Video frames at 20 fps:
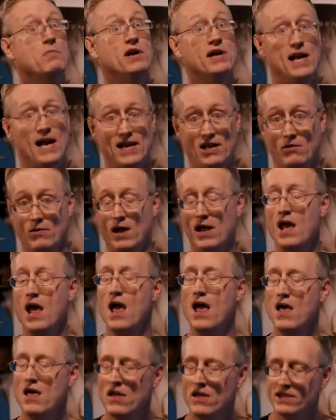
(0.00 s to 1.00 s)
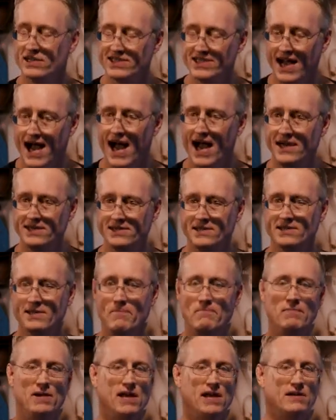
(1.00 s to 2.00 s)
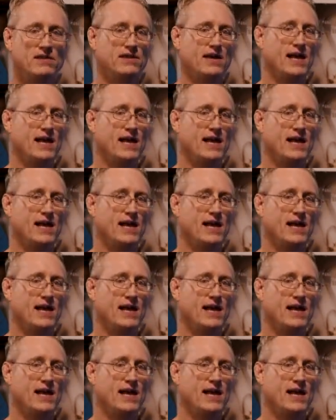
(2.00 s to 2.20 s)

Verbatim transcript: But anyway, Size is a big